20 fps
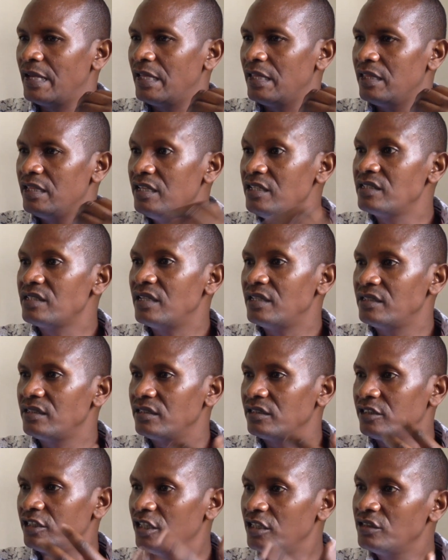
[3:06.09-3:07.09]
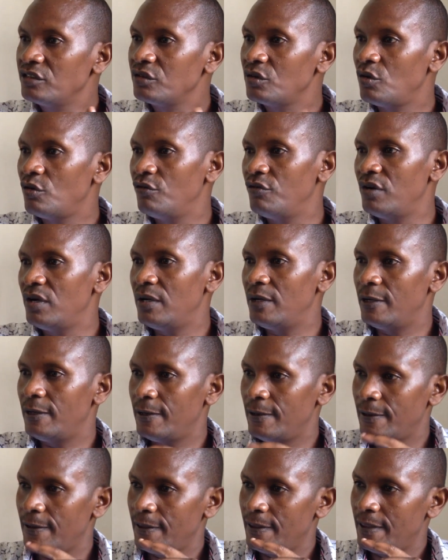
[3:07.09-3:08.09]
this has changed over,
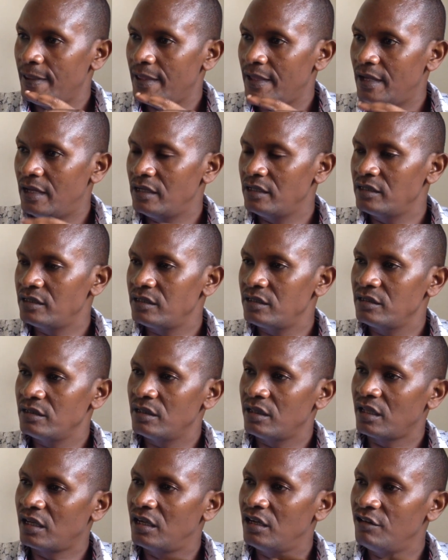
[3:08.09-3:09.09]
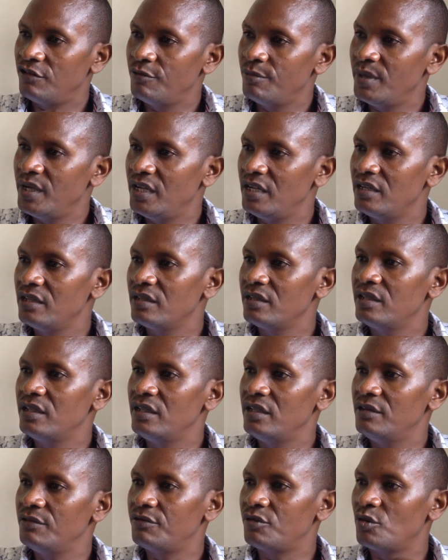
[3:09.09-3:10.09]
and the government,
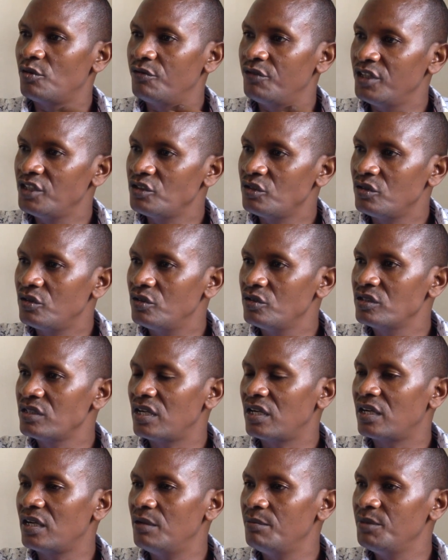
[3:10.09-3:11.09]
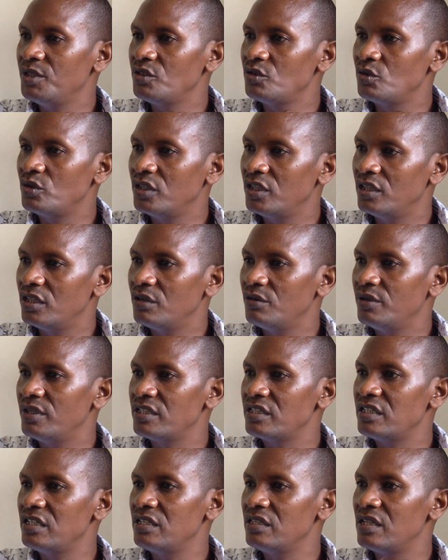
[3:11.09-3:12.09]
the professionals are coming together. We are
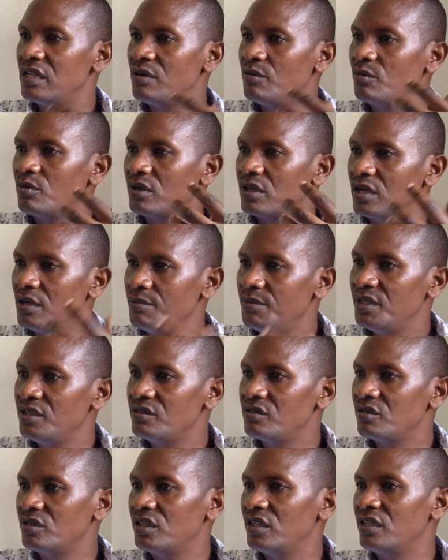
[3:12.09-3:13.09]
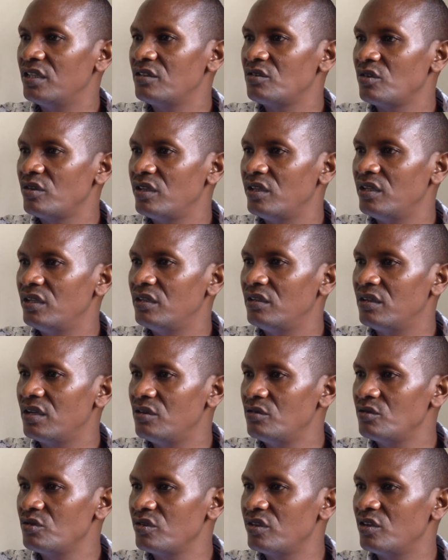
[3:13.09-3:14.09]
seeing now coming together to the
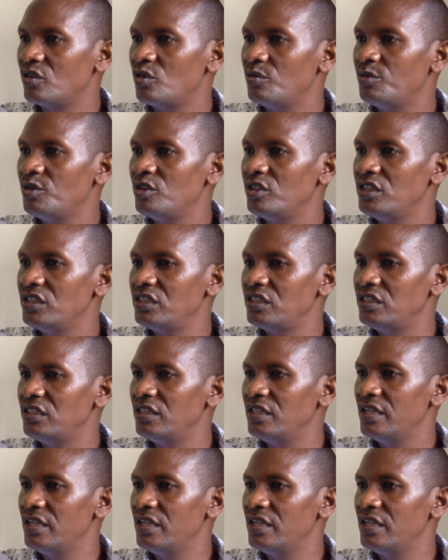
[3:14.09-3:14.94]
ground, to the community,